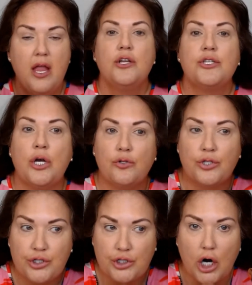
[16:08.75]
So
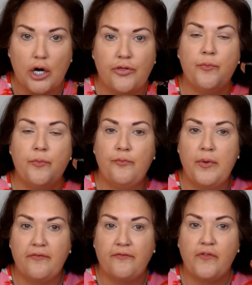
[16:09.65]
start the movement
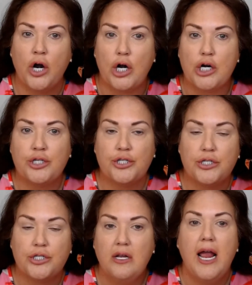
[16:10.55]
first
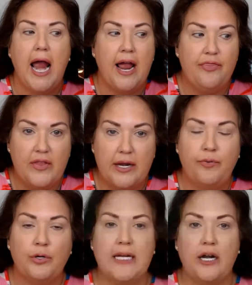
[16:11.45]
and then pull
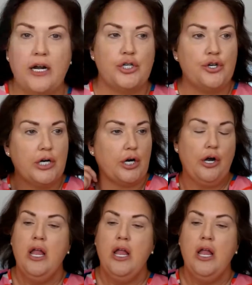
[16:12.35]
down on the trigger.